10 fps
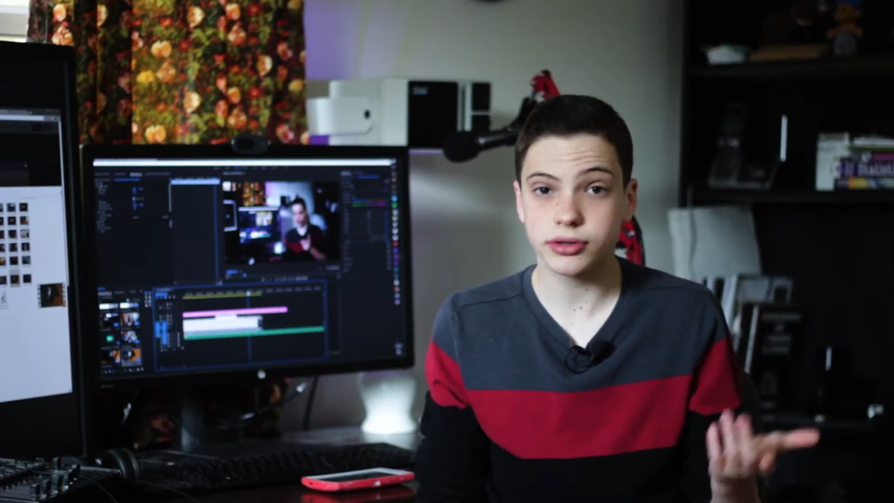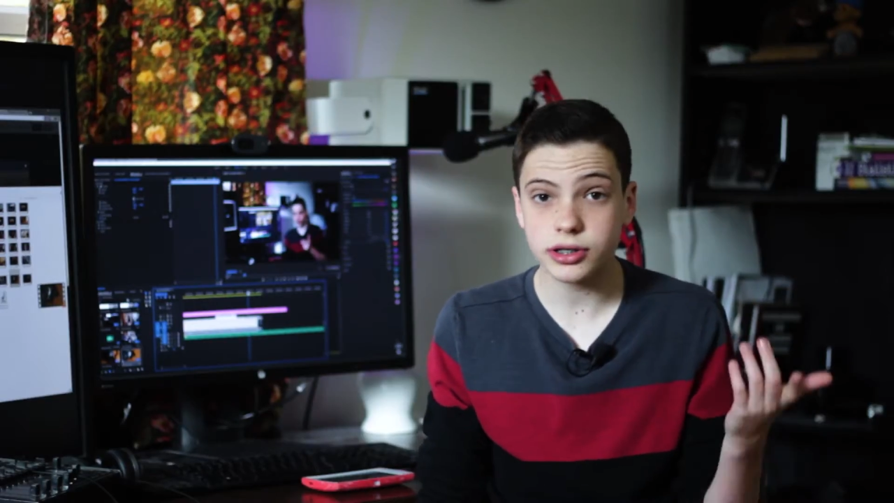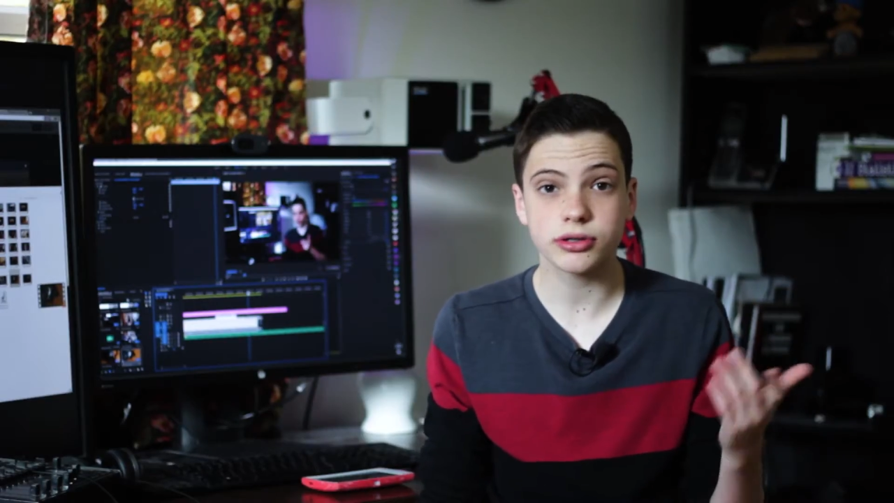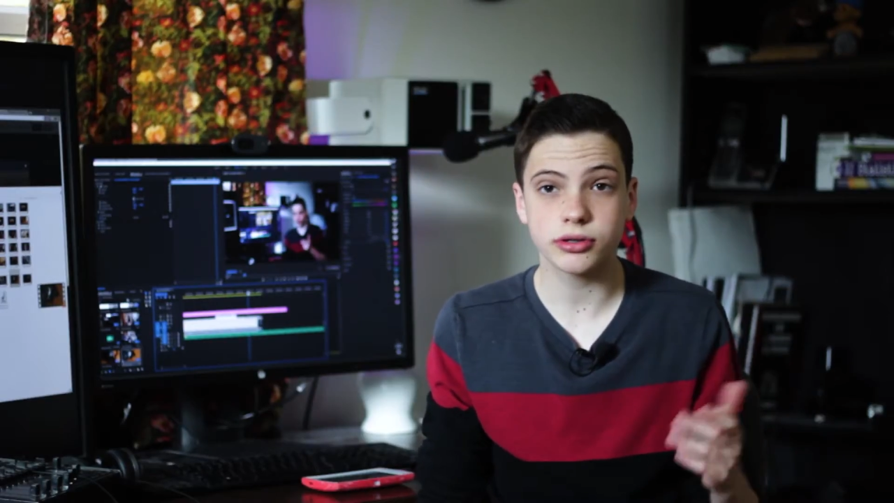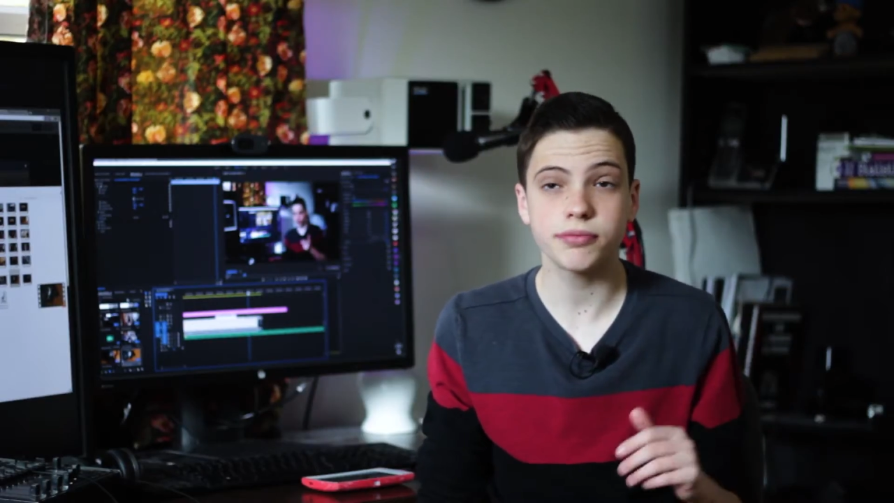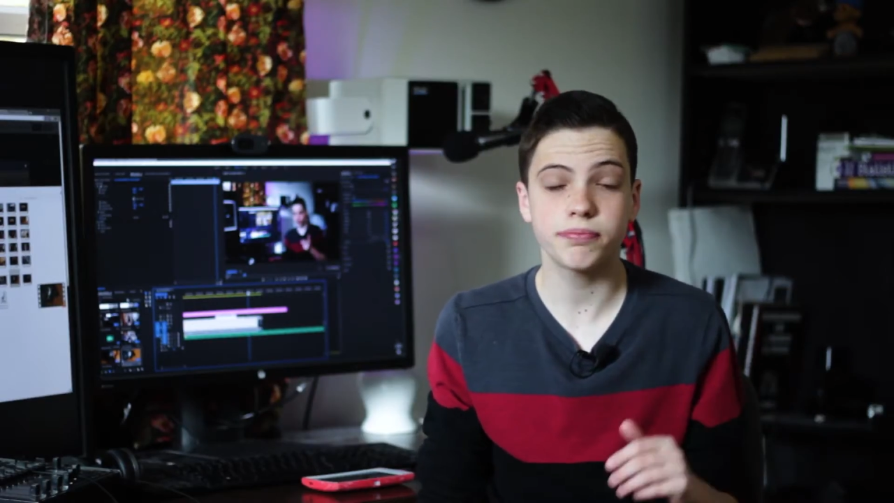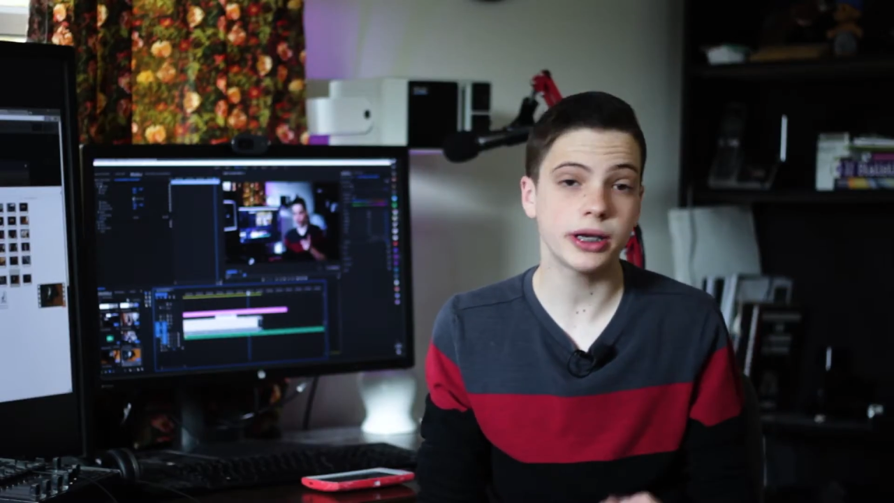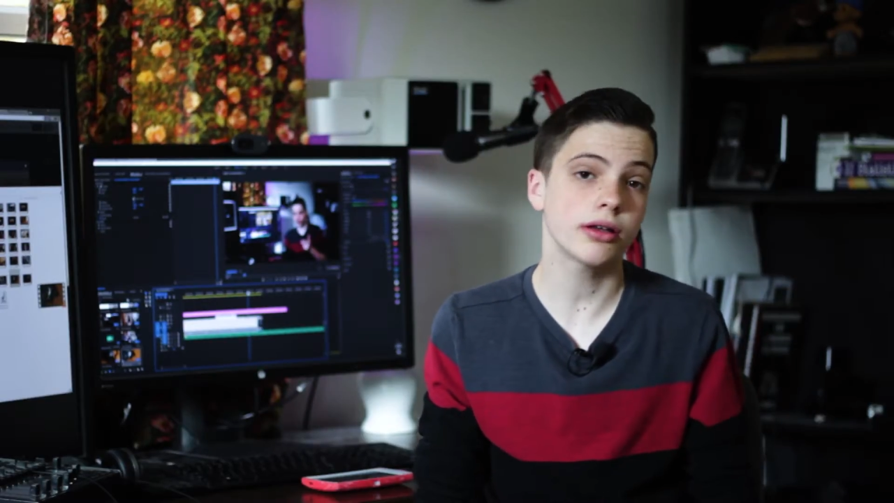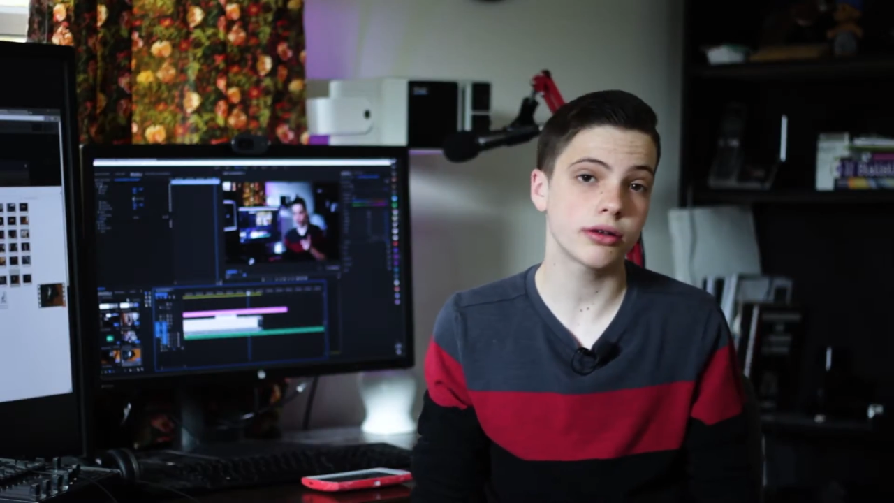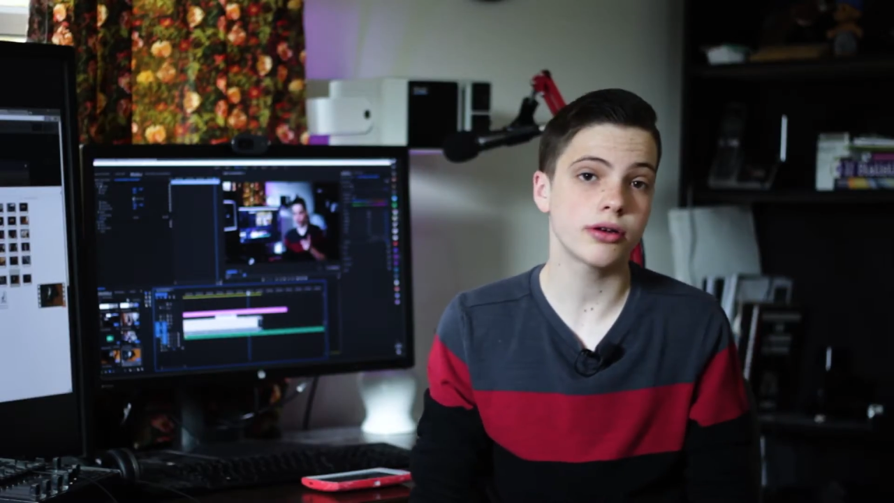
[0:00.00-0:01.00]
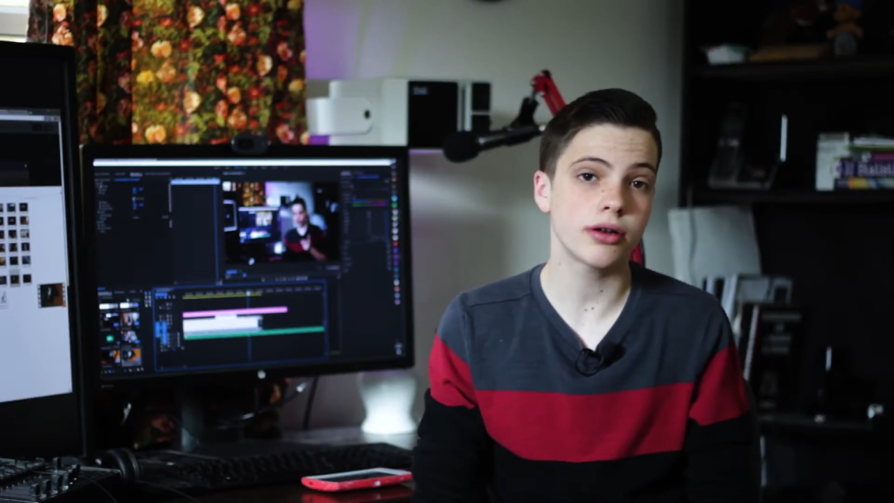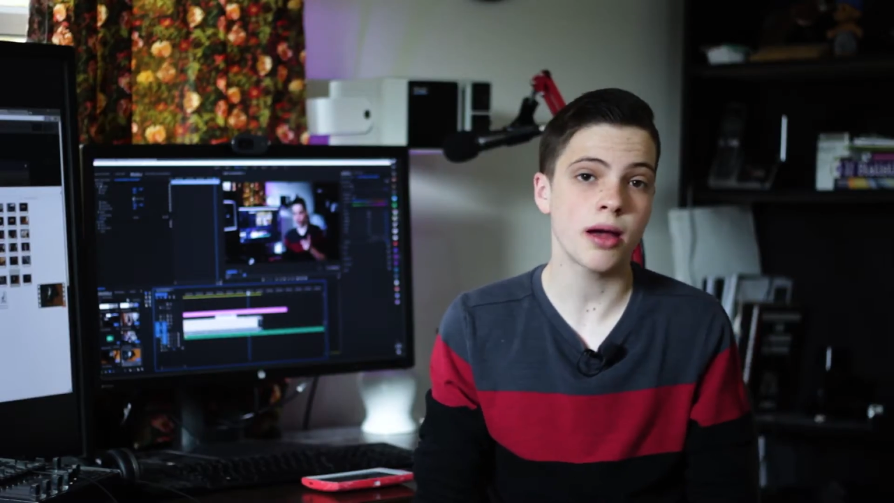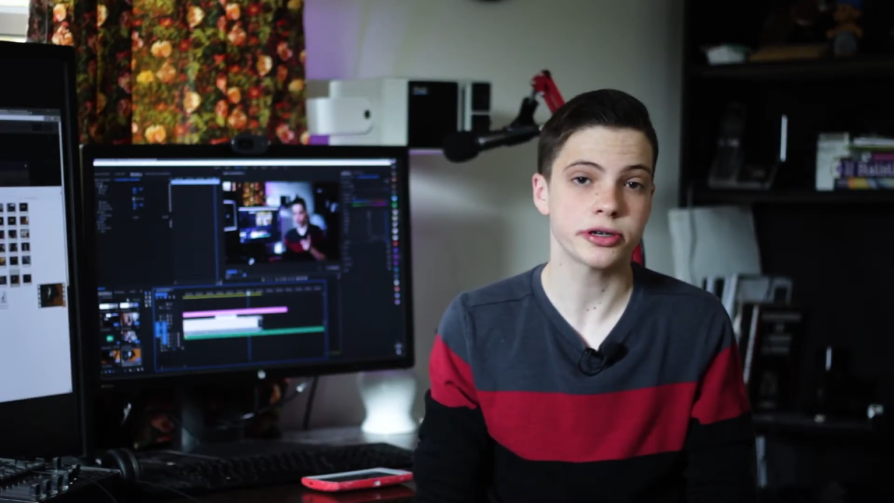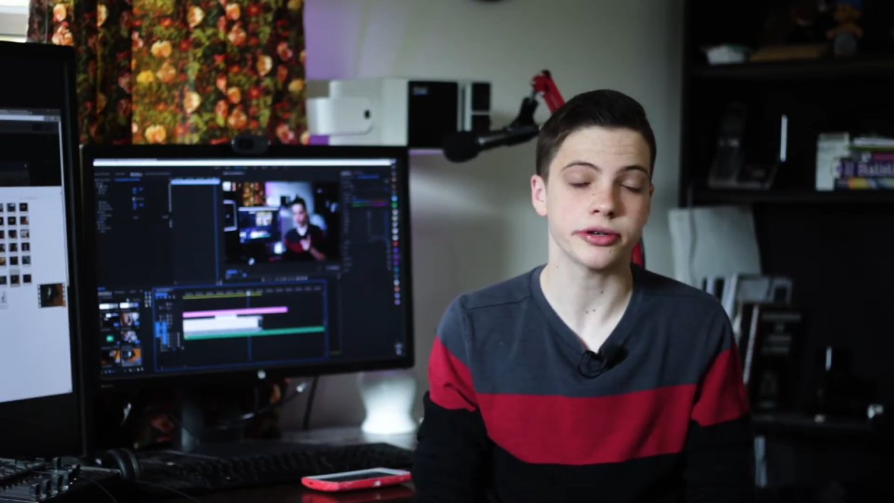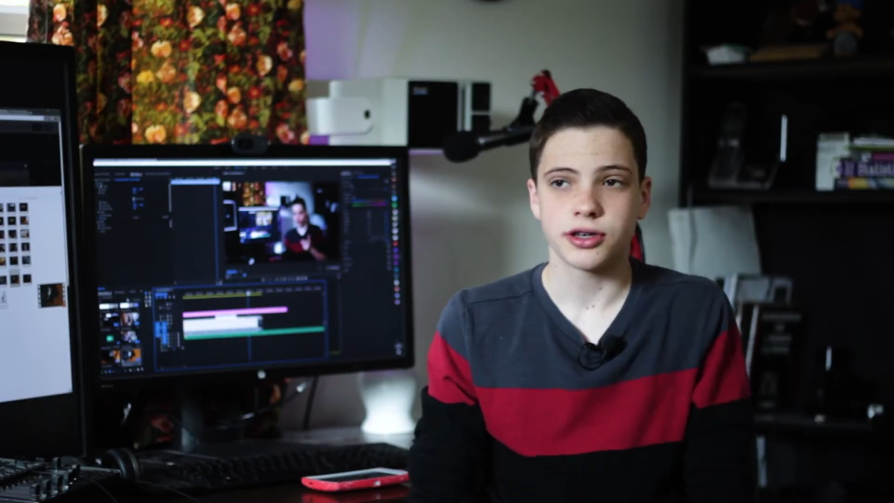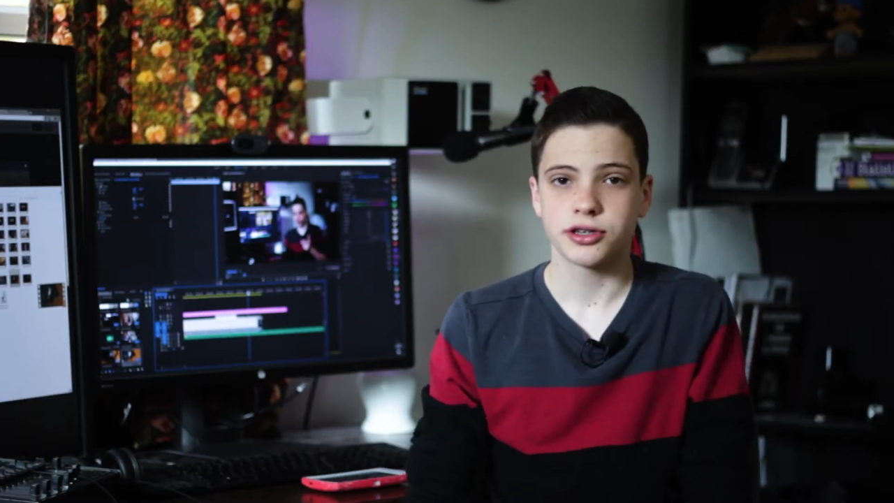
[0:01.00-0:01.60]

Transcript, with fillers: this could be a good option.